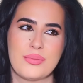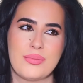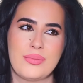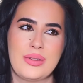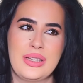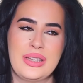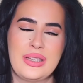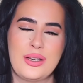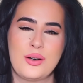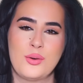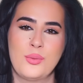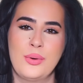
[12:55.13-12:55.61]

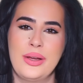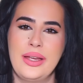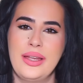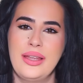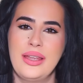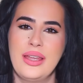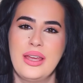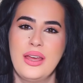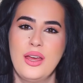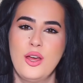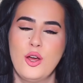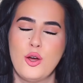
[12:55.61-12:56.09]
in a
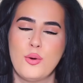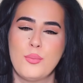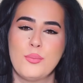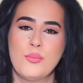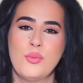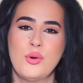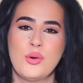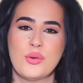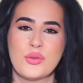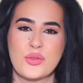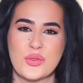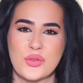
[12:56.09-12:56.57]
way
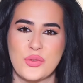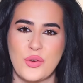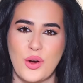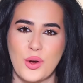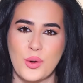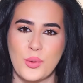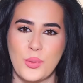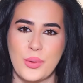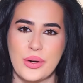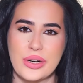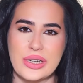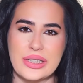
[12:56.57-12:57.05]
moves
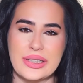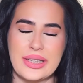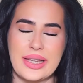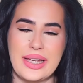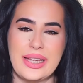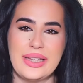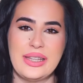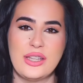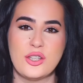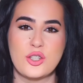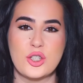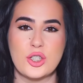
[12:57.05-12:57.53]
forward
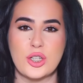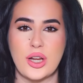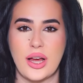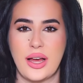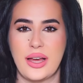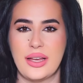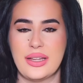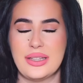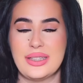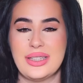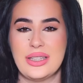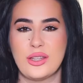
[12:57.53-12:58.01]
and it
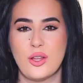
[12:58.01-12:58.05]
shines,